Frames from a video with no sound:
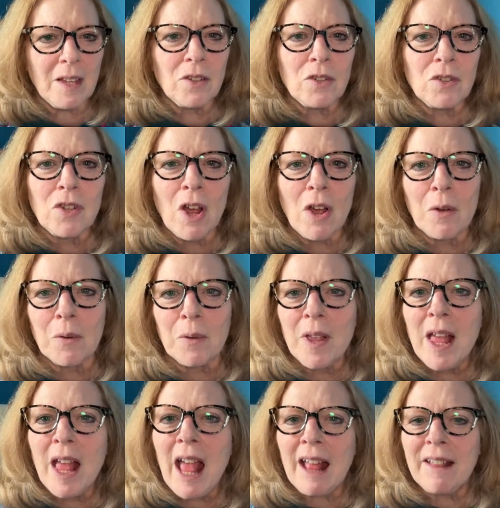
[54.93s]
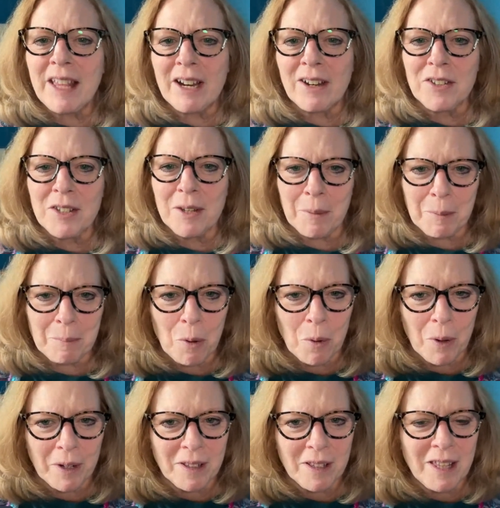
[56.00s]
so there are some
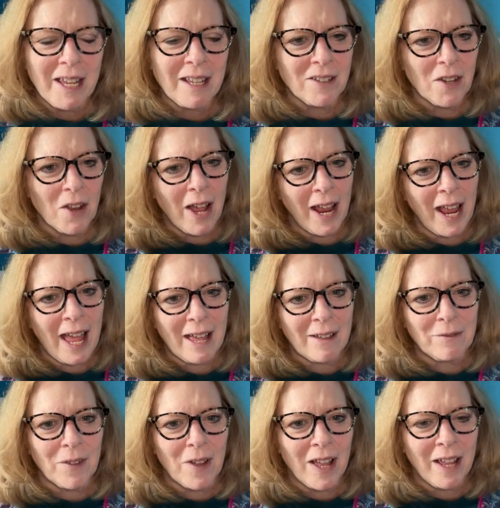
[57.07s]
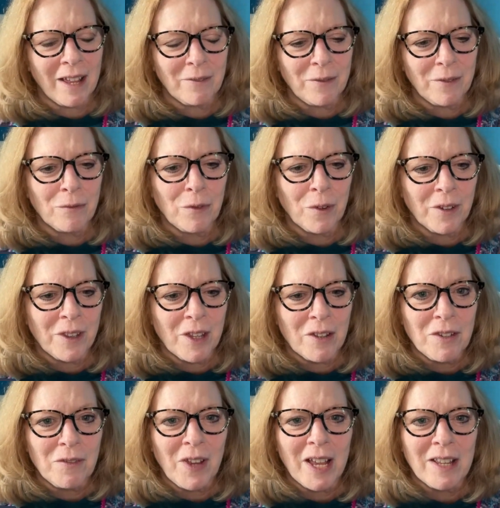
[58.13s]
important things. So I have, for
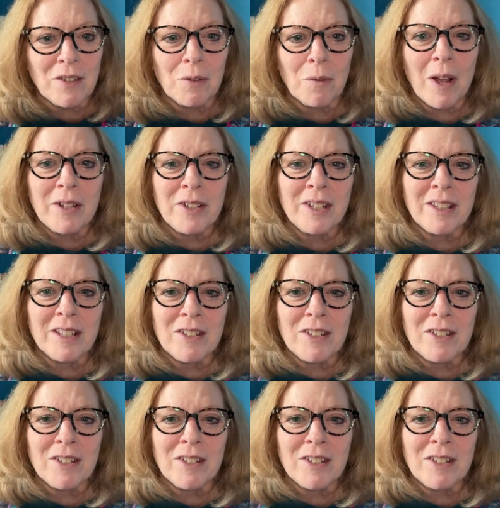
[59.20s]
those of you guys who are watching